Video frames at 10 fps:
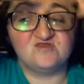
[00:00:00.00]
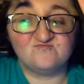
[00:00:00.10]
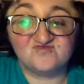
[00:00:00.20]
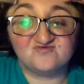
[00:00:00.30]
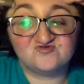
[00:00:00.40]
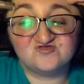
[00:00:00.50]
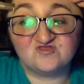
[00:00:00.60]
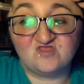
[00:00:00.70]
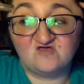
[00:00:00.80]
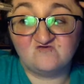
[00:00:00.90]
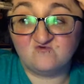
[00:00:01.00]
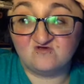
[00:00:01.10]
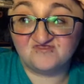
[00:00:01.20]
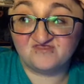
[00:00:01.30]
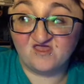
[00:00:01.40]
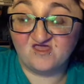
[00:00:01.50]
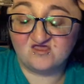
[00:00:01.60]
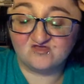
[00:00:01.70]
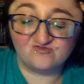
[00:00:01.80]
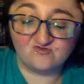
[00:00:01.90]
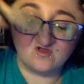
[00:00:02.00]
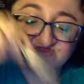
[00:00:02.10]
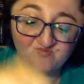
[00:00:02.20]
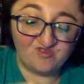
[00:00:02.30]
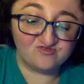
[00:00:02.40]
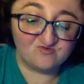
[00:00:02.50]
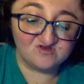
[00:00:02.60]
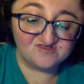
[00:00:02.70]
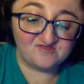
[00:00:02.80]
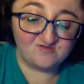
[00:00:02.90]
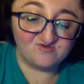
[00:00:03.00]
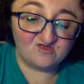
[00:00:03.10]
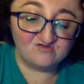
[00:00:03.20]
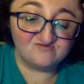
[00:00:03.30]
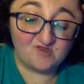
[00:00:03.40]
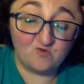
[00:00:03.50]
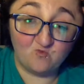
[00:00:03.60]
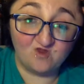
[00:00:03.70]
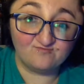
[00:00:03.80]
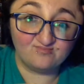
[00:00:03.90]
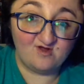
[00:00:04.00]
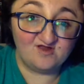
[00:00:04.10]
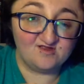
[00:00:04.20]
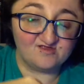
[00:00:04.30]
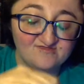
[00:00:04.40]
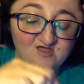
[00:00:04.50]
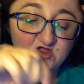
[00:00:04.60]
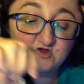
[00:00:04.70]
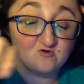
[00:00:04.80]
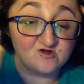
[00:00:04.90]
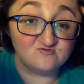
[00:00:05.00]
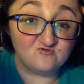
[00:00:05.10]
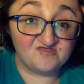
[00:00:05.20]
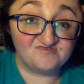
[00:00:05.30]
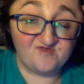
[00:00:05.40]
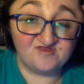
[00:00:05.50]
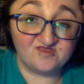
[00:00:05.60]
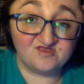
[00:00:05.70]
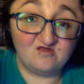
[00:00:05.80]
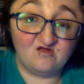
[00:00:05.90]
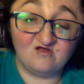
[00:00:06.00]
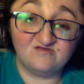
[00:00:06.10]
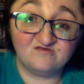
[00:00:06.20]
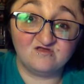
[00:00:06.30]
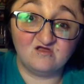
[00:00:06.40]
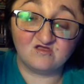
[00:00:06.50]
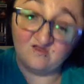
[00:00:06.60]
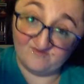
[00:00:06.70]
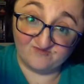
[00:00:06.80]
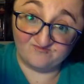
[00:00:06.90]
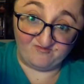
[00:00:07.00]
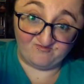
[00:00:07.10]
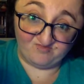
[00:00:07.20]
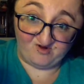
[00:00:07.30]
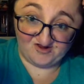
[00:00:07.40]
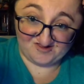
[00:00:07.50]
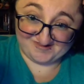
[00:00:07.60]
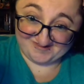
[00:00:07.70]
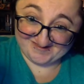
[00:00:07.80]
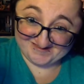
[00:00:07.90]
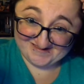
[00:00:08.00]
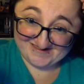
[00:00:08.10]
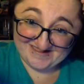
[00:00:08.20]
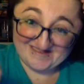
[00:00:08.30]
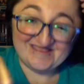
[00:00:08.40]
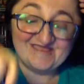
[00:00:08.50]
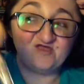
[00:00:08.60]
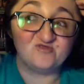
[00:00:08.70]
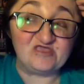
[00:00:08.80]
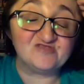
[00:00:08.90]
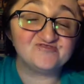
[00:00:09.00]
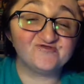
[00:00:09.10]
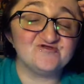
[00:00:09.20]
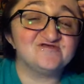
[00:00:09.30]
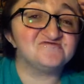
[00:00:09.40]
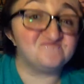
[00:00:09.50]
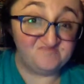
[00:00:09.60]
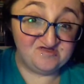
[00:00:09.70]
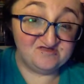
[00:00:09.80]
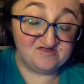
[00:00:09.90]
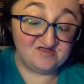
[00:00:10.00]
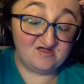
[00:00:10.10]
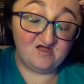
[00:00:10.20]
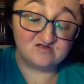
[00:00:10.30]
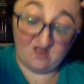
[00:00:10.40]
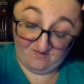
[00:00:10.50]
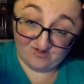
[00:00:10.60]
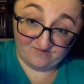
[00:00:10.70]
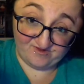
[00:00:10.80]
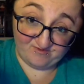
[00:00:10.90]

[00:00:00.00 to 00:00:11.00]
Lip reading: in a position in life where it's like, do I spend the $27 on one product, or do I spend it on a couple of different products? And the answer is B, a couple of